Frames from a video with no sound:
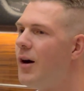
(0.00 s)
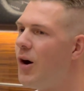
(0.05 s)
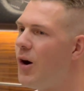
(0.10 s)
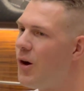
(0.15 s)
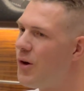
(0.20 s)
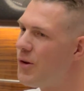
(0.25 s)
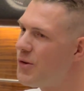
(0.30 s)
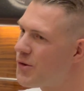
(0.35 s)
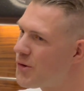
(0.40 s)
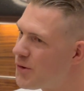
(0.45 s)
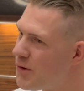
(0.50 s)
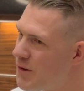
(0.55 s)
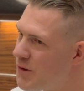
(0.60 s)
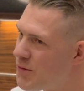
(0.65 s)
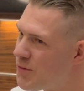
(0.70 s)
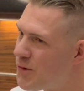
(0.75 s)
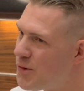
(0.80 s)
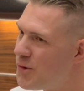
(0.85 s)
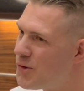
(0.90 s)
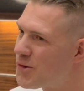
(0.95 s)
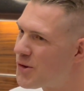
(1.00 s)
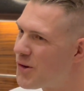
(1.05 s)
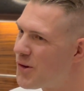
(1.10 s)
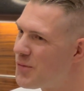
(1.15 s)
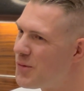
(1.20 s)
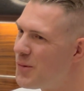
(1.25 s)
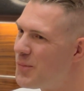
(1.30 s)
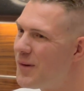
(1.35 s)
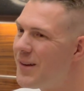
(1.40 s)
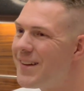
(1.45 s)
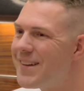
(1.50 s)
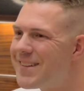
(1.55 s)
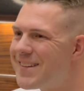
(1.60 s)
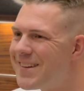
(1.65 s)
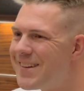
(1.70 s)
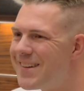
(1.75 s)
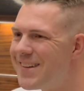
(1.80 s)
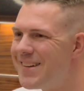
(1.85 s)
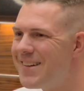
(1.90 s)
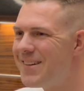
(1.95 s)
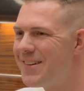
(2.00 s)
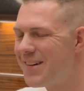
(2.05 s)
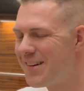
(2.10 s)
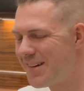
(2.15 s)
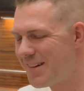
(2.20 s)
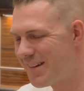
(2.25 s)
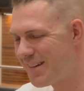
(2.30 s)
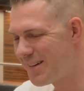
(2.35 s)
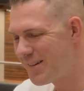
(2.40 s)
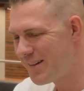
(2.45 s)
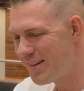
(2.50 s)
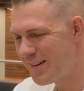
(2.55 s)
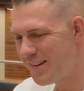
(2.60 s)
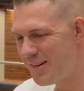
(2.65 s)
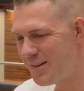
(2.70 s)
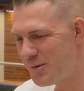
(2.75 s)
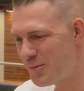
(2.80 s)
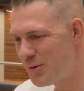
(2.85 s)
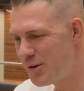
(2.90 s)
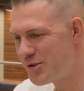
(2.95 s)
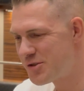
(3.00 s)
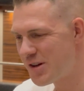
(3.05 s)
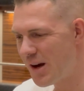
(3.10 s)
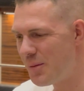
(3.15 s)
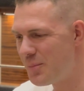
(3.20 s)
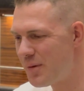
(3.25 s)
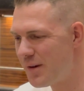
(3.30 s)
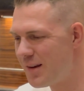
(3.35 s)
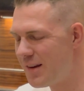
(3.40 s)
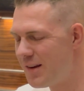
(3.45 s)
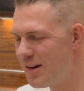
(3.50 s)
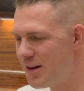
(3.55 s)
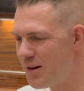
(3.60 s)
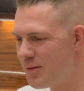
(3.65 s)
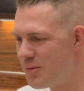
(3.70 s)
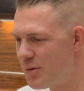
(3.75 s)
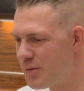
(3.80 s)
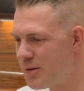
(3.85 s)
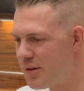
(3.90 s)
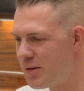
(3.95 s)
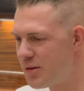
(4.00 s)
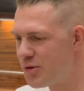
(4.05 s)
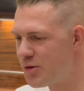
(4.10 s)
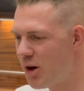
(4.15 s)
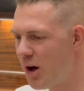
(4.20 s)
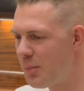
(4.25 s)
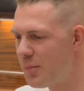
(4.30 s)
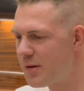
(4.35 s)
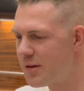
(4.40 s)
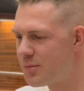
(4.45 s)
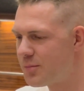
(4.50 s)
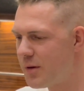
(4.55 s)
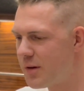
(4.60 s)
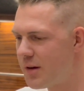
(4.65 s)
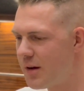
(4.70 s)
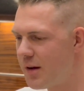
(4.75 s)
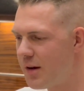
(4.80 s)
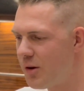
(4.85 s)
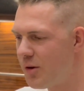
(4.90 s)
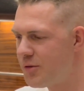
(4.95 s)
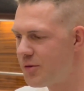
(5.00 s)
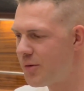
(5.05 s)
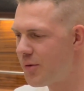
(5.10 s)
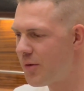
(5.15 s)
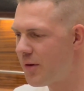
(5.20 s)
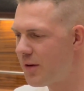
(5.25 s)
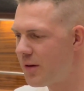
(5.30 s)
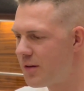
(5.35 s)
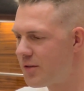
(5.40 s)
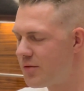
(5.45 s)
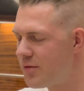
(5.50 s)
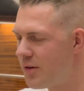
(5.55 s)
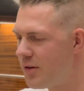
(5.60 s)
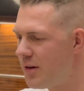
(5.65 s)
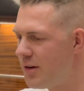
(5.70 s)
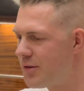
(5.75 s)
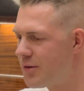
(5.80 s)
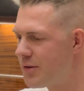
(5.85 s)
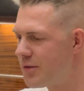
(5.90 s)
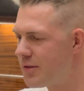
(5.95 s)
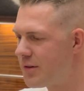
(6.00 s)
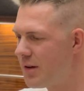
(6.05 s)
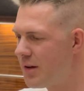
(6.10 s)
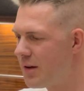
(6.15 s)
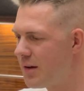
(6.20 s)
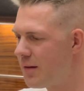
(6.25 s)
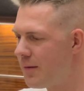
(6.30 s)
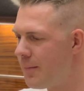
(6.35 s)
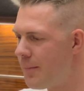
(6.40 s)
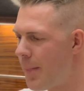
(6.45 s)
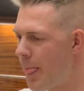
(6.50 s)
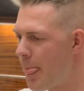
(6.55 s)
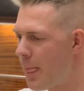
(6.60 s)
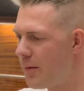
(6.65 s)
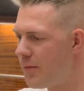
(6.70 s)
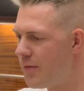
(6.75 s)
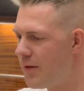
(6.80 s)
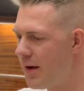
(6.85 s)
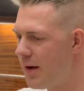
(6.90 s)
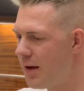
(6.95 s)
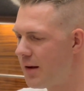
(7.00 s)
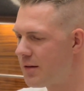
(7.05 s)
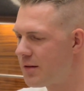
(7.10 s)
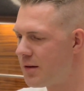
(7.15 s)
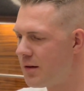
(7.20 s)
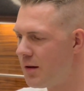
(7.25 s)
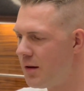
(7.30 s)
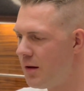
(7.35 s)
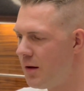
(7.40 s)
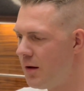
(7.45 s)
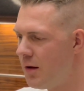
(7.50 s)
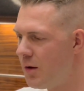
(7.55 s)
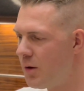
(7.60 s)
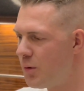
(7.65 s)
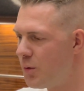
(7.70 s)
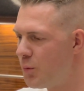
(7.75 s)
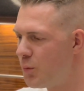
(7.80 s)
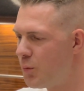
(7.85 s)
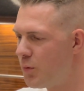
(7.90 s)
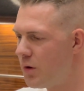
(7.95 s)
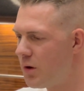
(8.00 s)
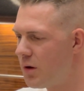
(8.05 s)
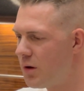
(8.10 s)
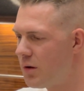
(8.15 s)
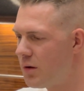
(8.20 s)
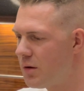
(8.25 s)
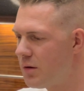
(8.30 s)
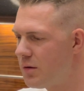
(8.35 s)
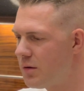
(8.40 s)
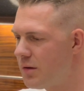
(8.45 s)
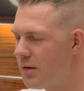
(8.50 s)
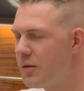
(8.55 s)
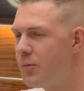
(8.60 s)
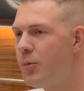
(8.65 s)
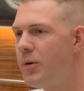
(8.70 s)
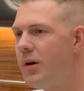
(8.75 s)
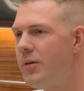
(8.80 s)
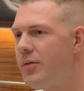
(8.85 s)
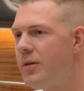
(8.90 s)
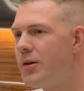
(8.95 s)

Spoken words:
Also in the future of mobility, and we're jumping here between the topics, but I also think it's very interesting that we have